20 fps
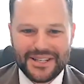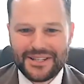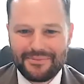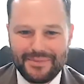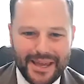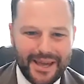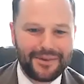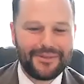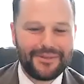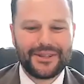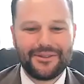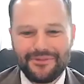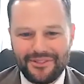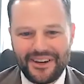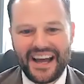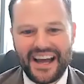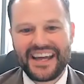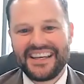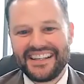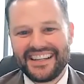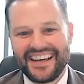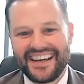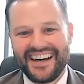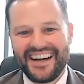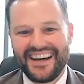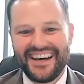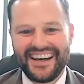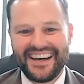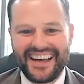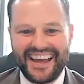to be able to fight
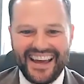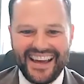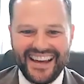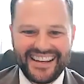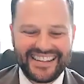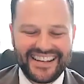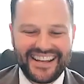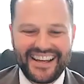and,